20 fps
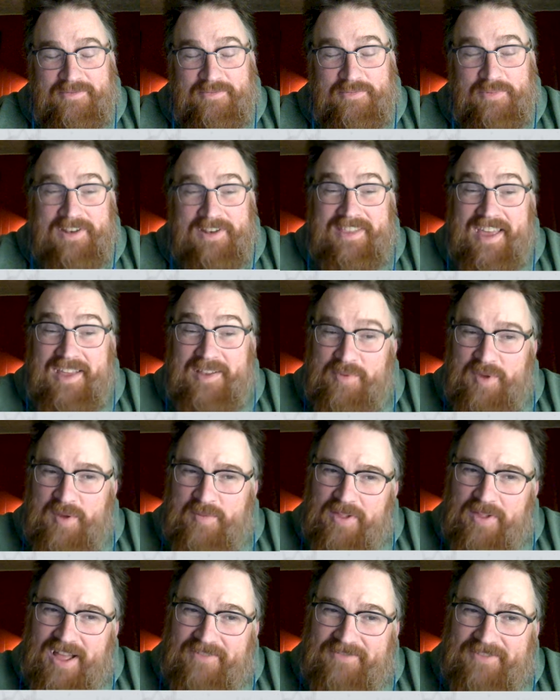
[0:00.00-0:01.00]
but then
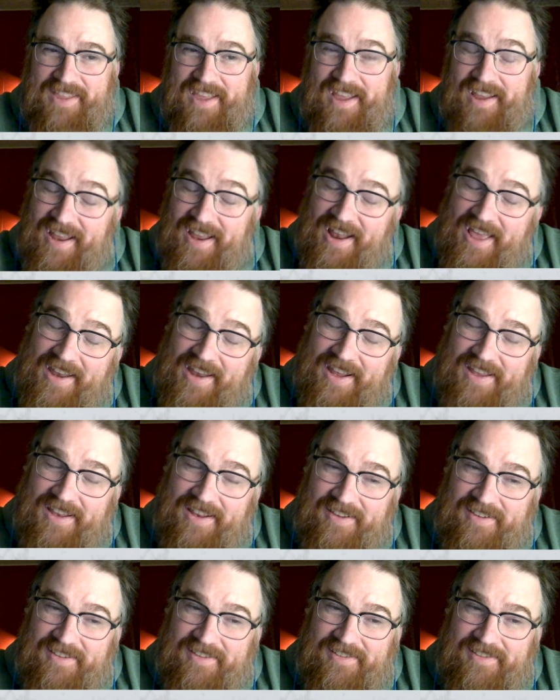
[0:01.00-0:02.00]
people have, they can
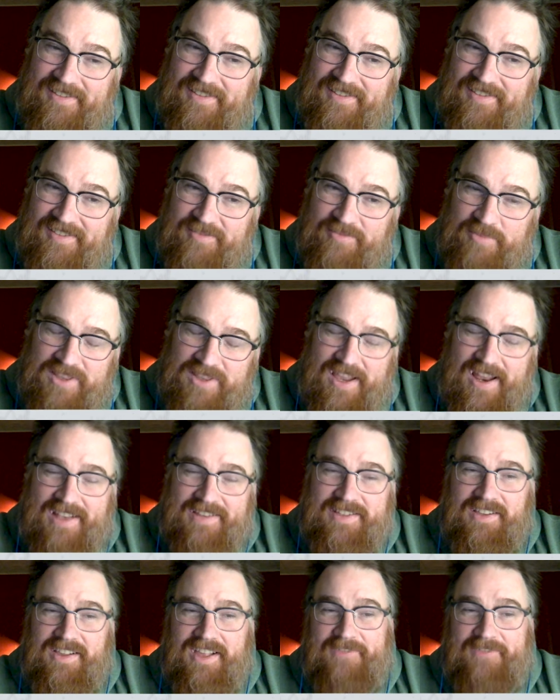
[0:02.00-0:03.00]
edit, but they
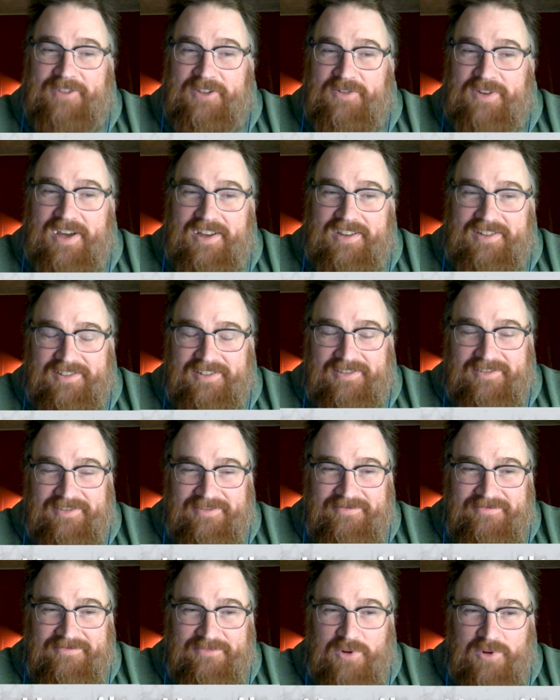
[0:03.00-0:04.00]
still have to go out and
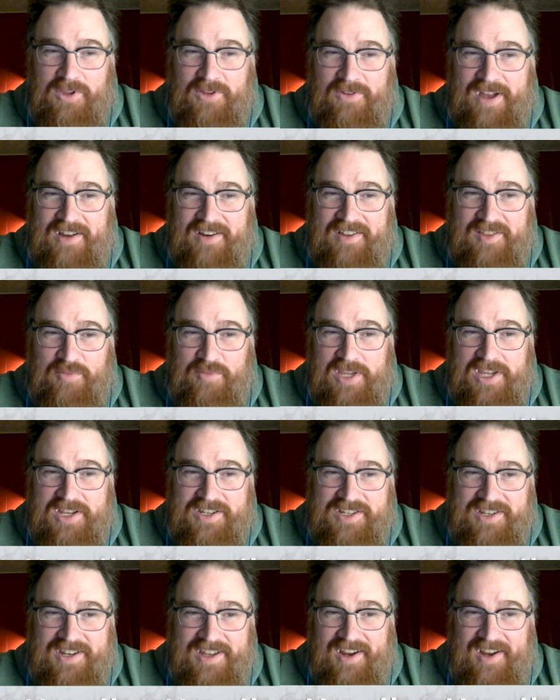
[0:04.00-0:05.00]
roll around on the
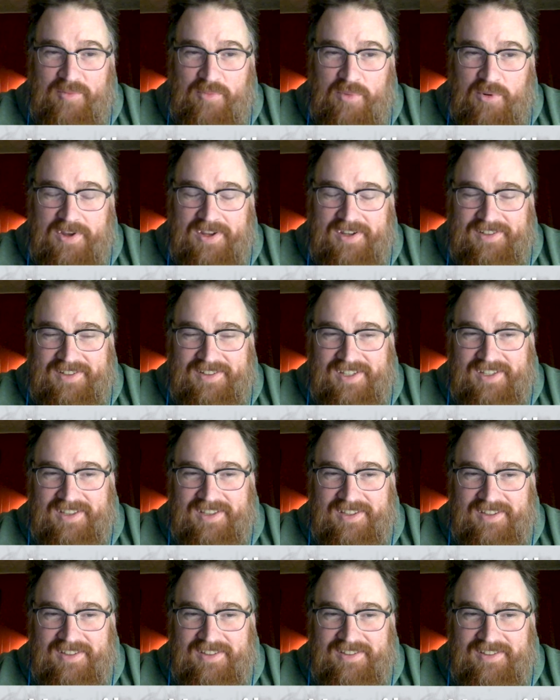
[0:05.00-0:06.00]
beach at Anchor Point to get
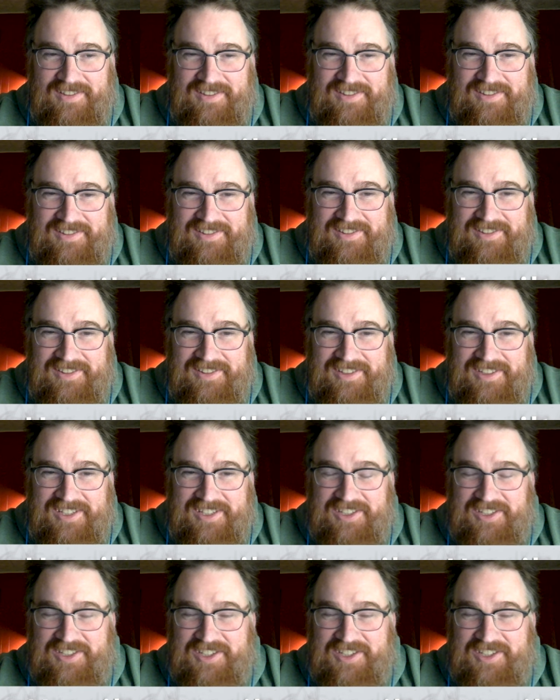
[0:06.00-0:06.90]
the